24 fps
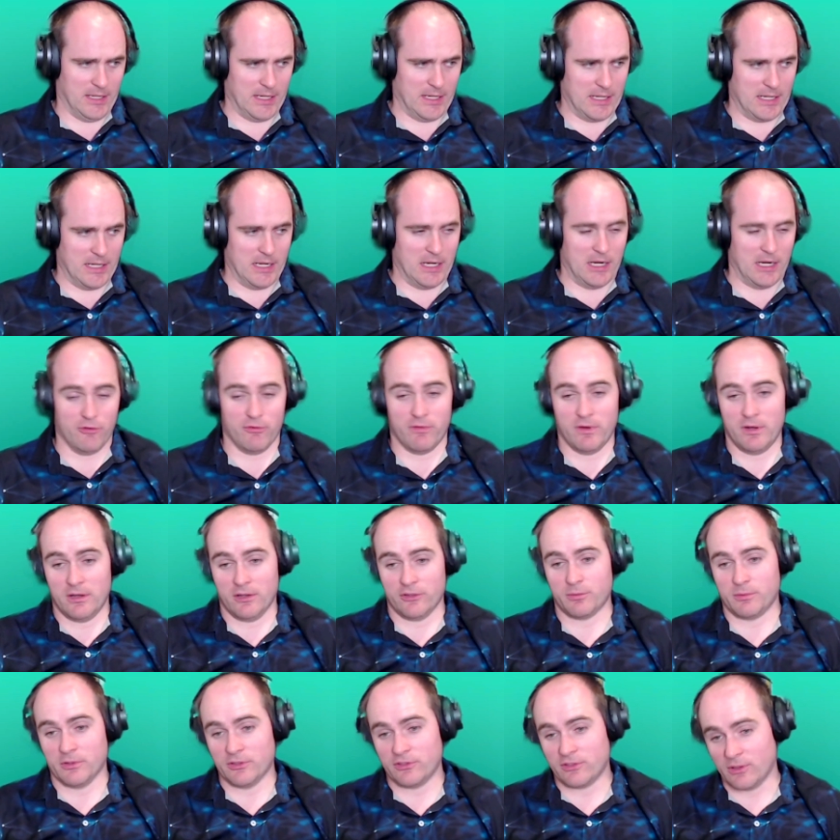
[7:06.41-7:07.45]
I
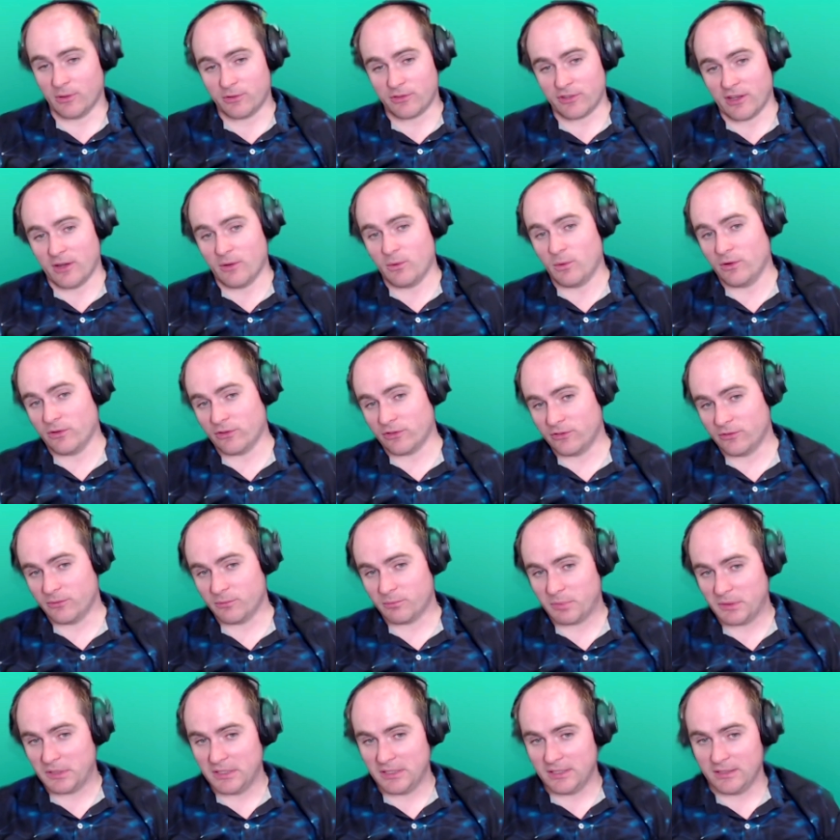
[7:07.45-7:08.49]
realized my skill set
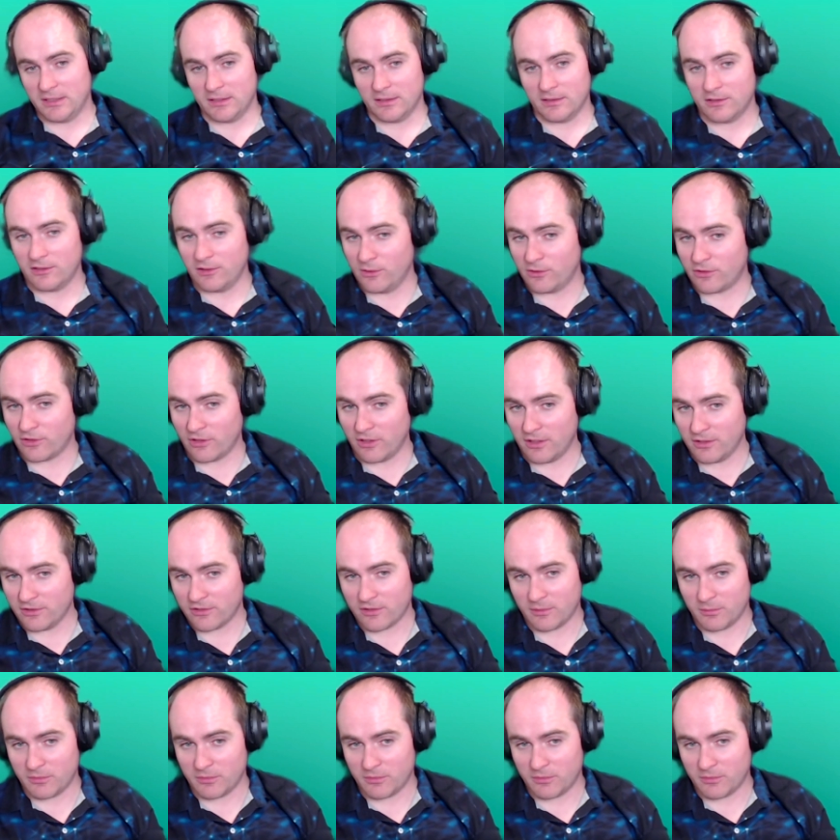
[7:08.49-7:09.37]
wasn't being utilized.